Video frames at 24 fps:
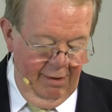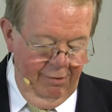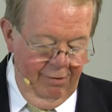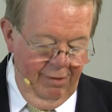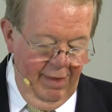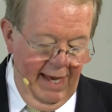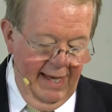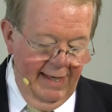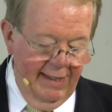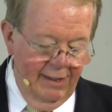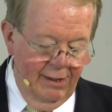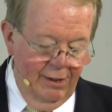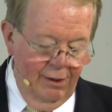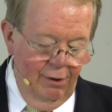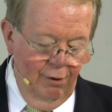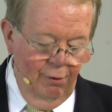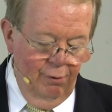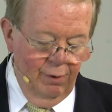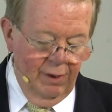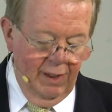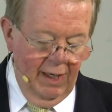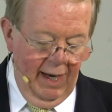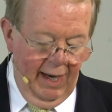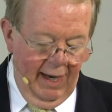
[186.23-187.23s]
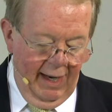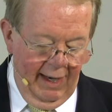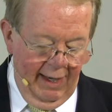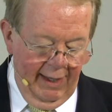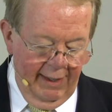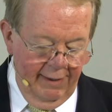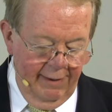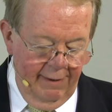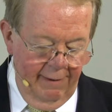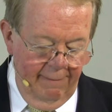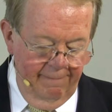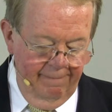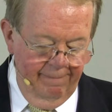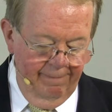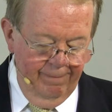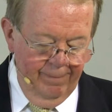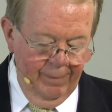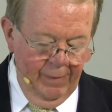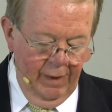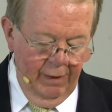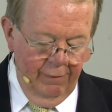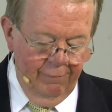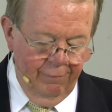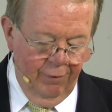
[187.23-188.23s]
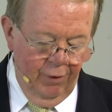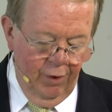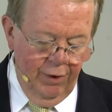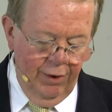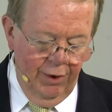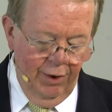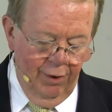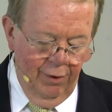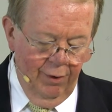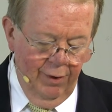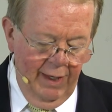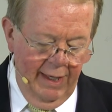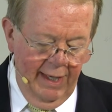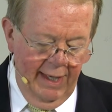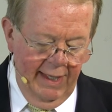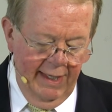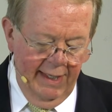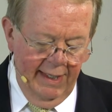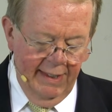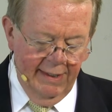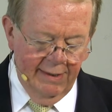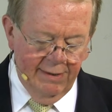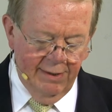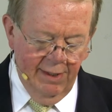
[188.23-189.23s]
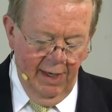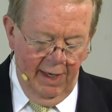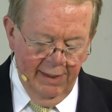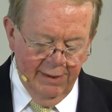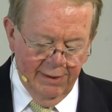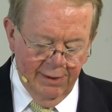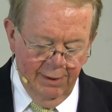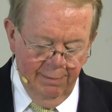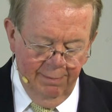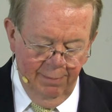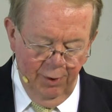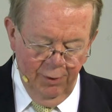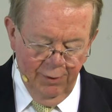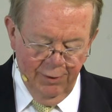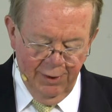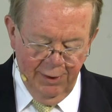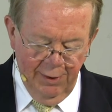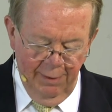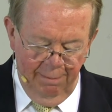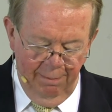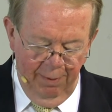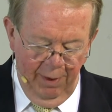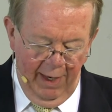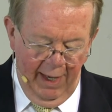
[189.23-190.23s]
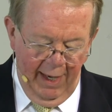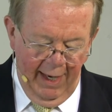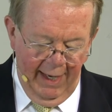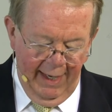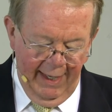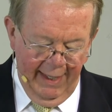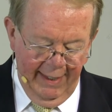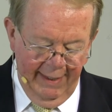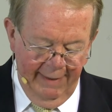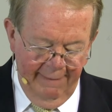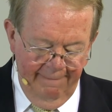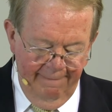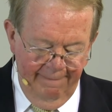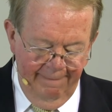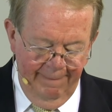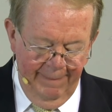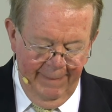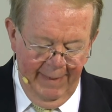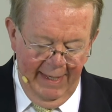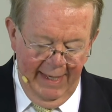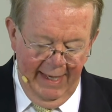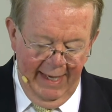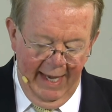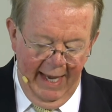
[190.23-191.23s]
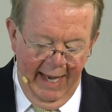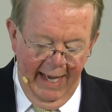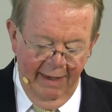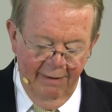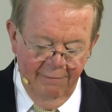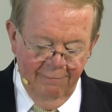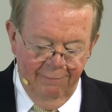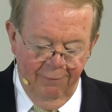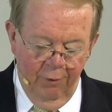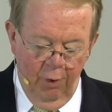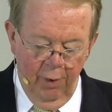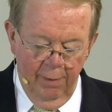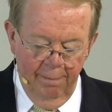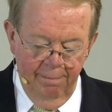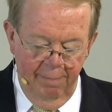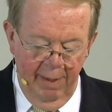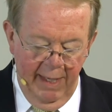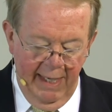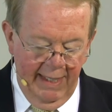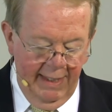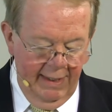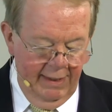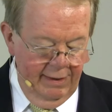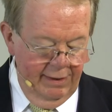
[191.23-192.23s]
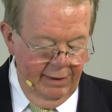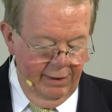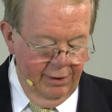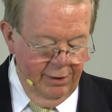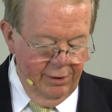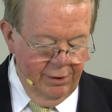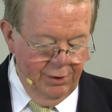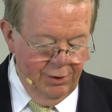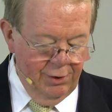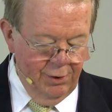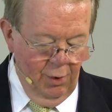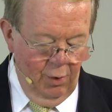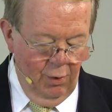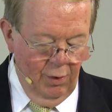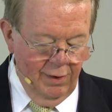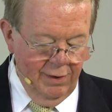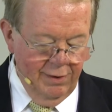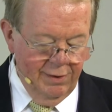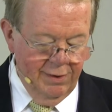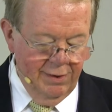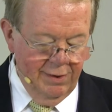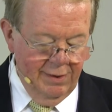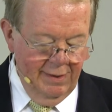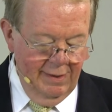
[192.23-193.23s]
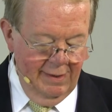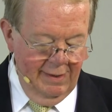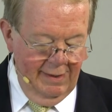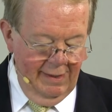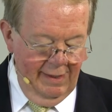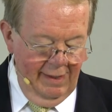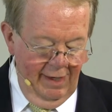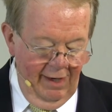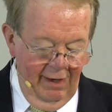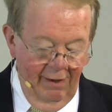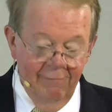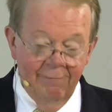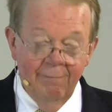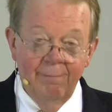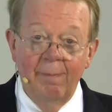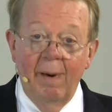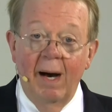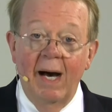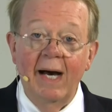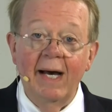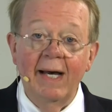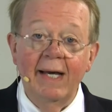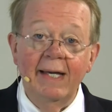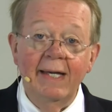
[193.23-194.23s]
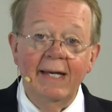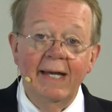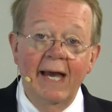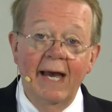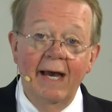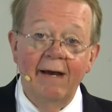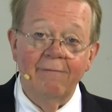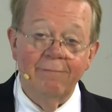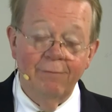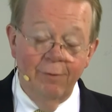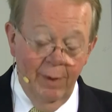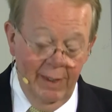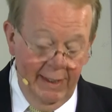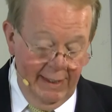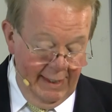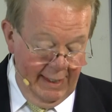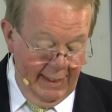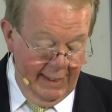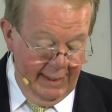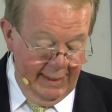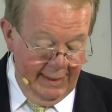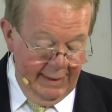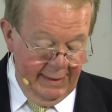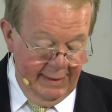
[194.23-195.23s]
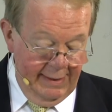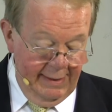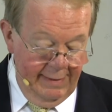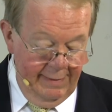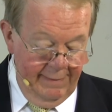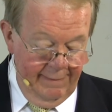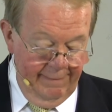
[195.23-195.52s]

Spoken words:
Thank you, God, for your inexhaustible supply and for being the source of my every need.